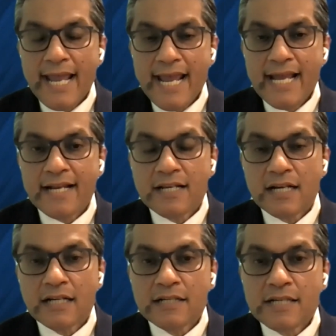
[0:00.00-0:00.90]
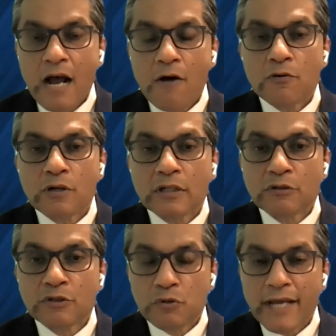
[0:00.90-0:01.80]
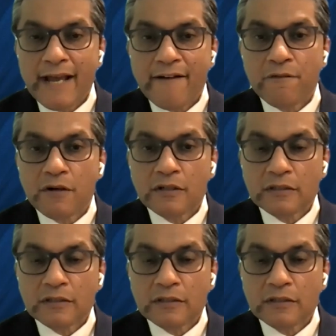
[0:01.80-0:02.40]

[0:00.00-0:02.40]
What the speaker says: And now you have